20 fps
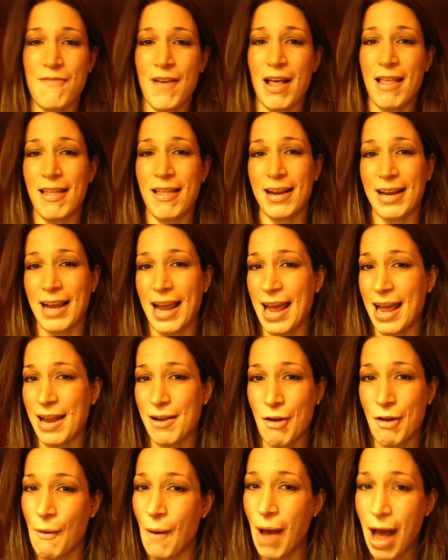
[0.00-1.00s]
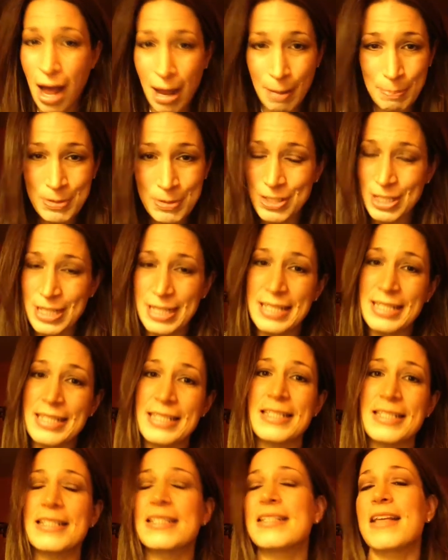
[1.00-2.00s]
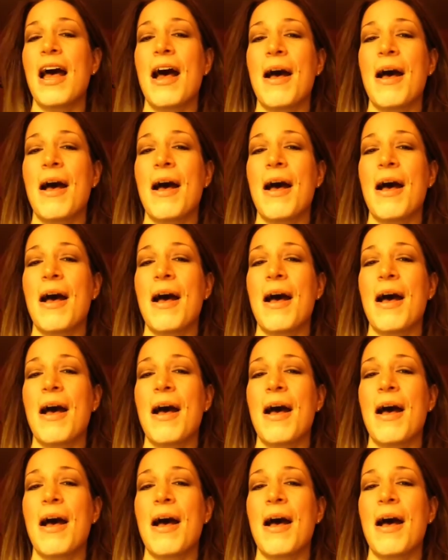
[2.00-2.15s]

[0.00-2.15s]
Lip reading: felt like I had no options.